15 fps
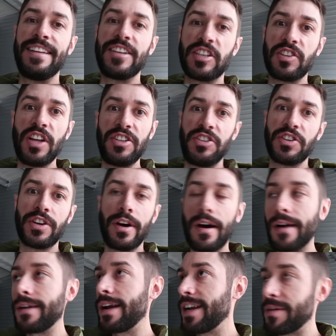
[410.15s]
and just lets your
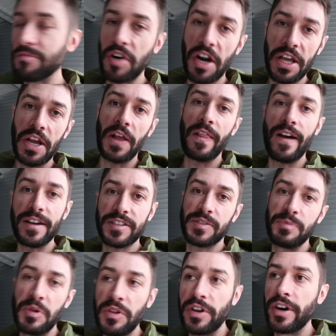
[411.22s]
car end up running a lot
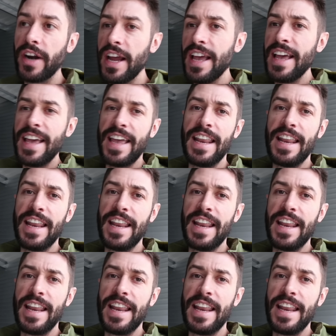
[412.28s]
smoother.